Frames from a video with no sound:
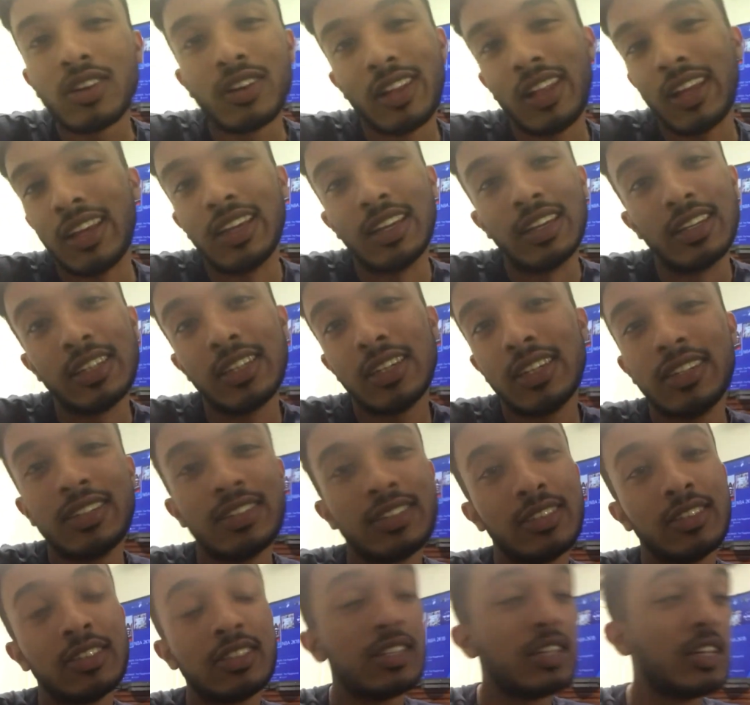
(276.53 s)
are like
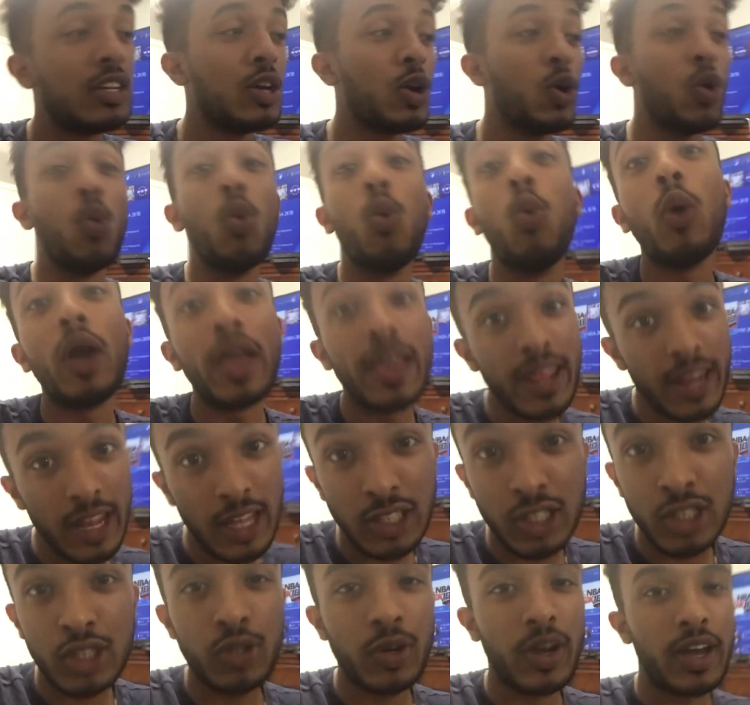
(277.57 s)
waiting
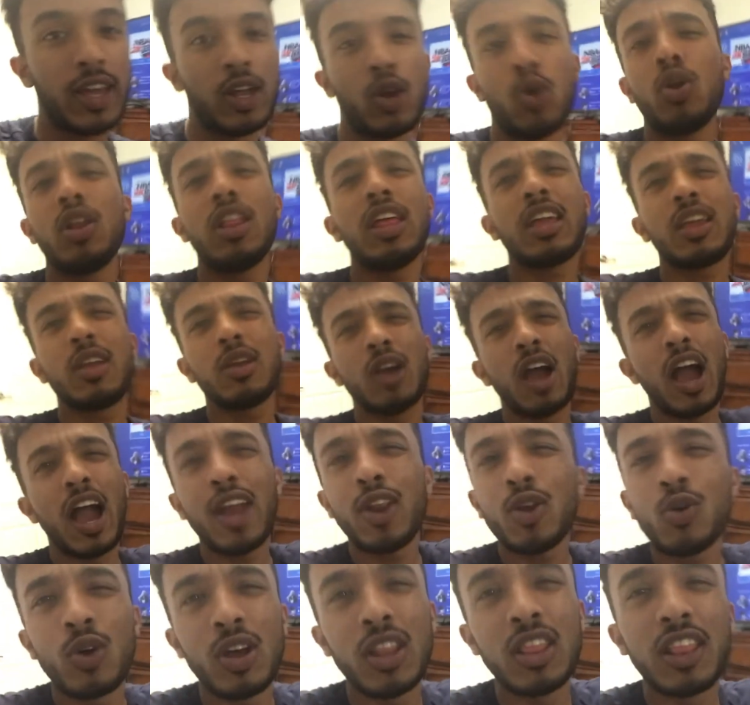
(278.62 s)
to try it, or like I
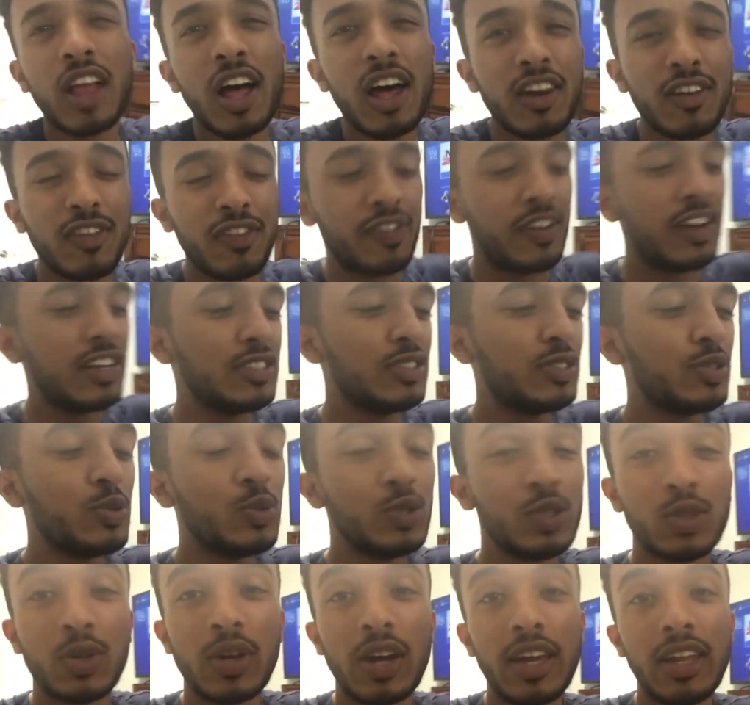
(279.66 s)
know a lot of friends who
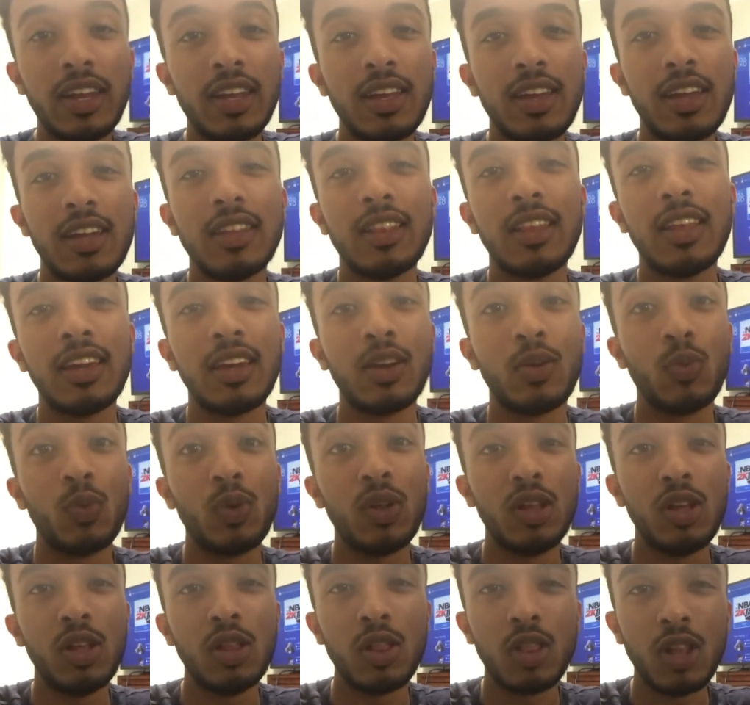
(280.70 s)
tried it and like
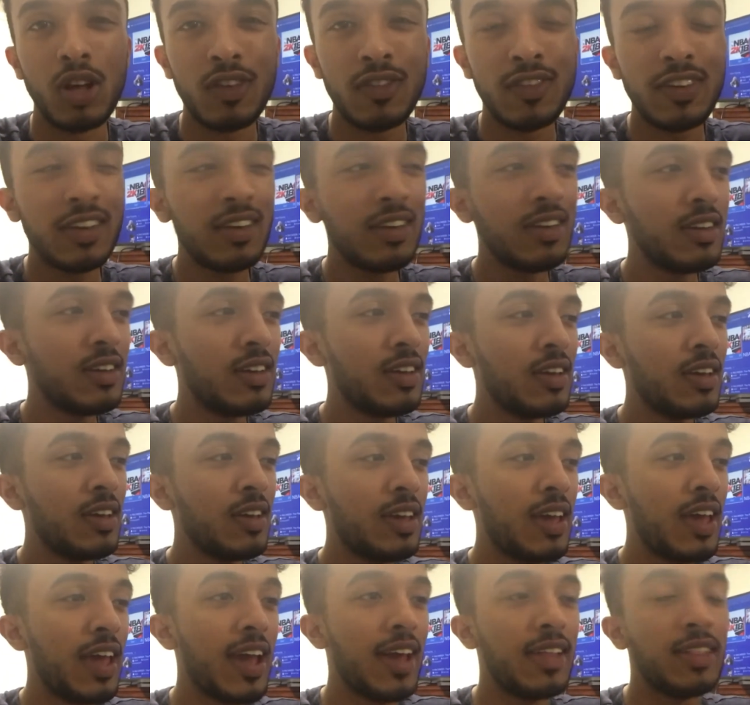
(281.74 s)
really love it,
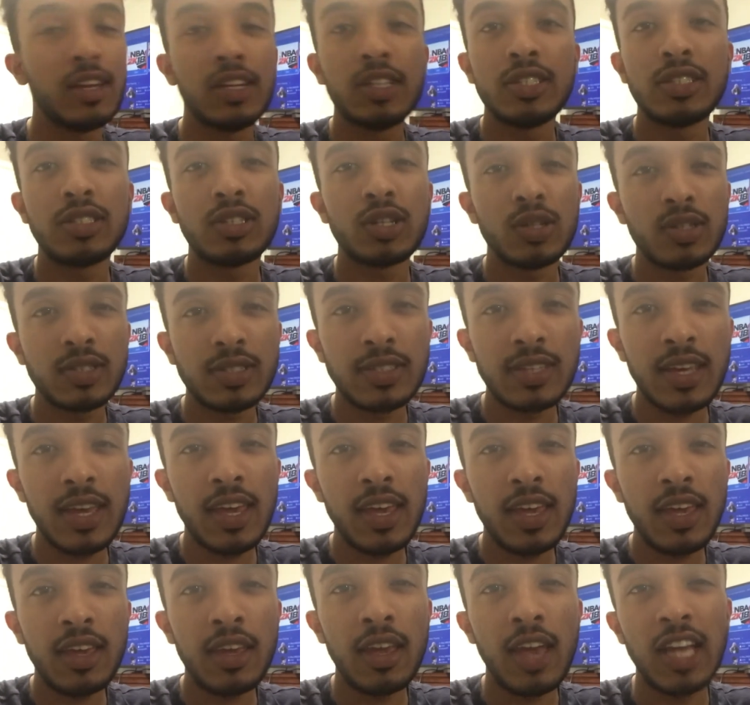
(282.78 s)
and they're still
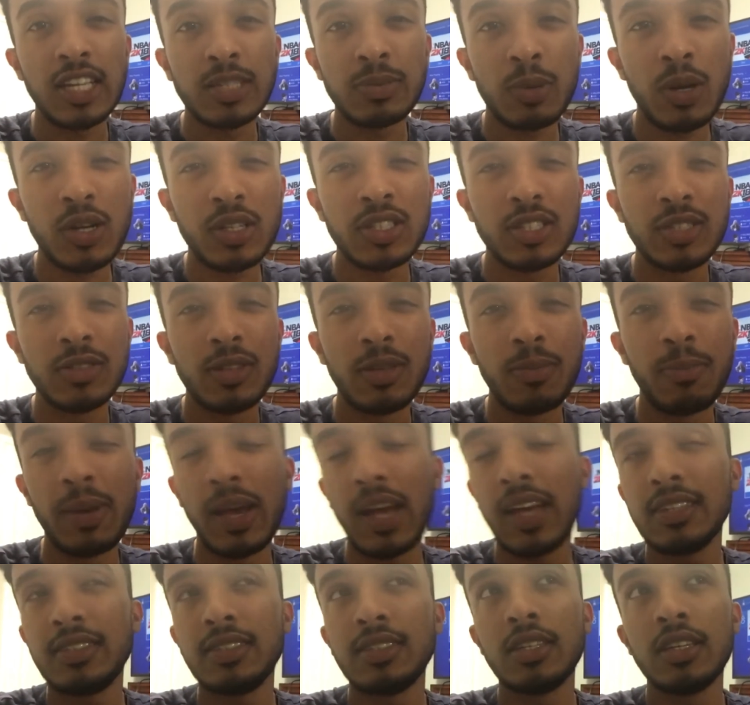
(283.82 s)
saying Xbox is the
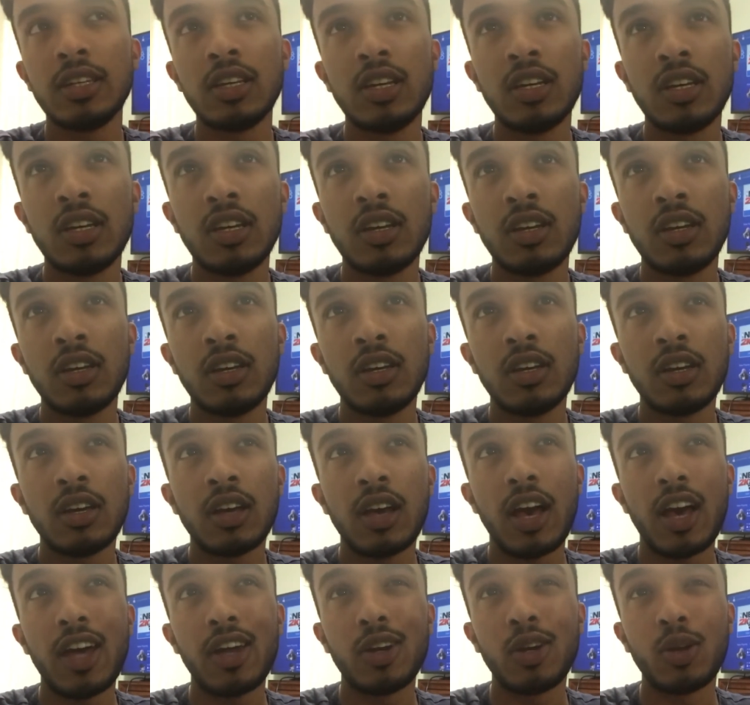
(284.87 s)
best.
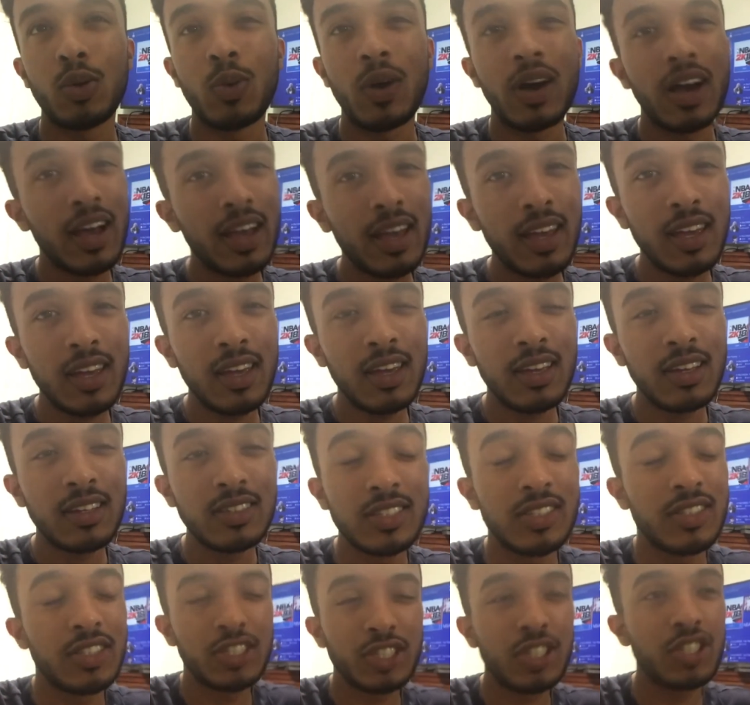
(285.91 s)
I don't know why.
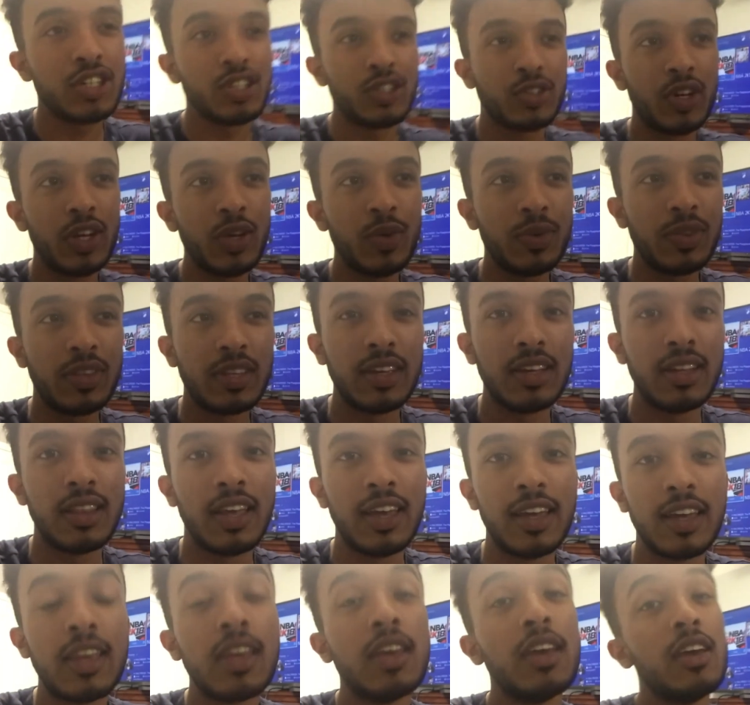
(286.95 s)
Just agree with it.
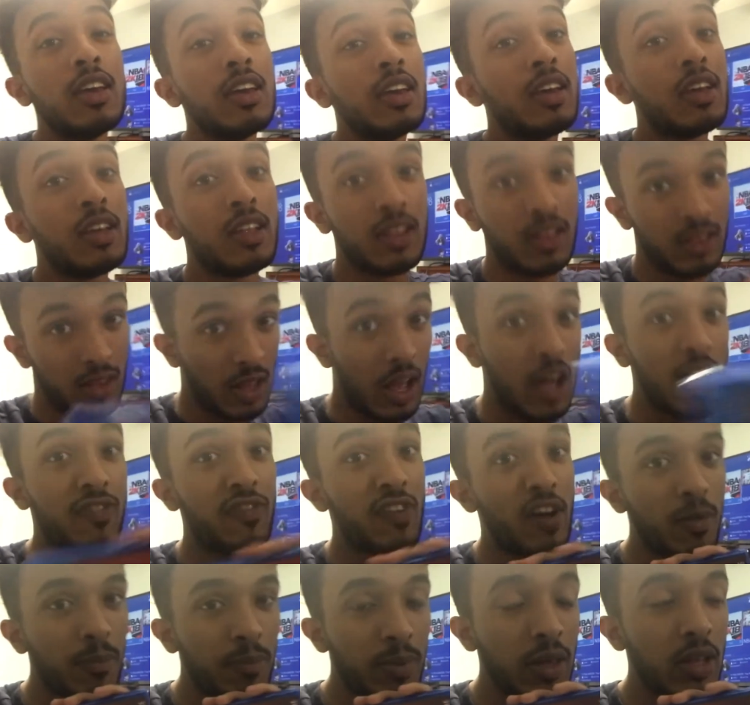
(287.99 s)
Like, if
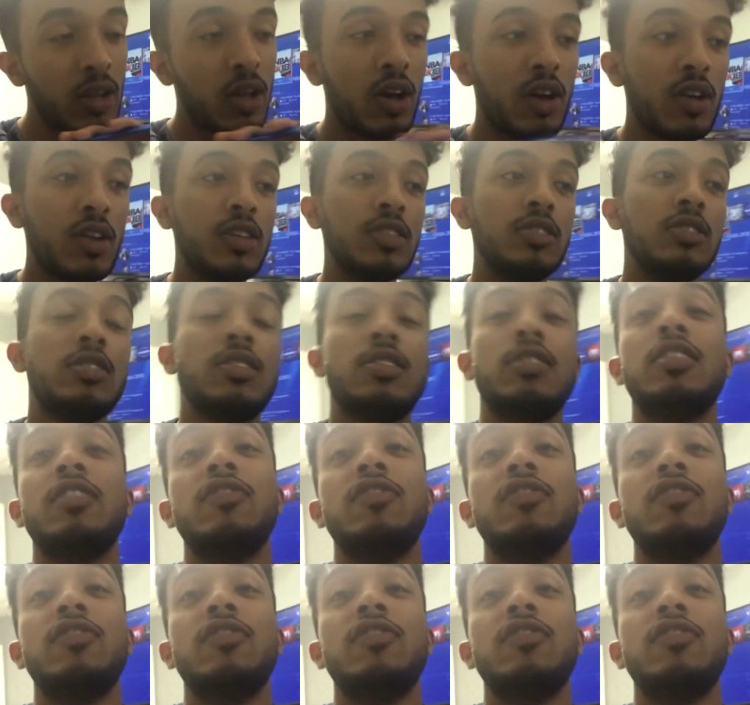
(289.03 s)
I'm being honest,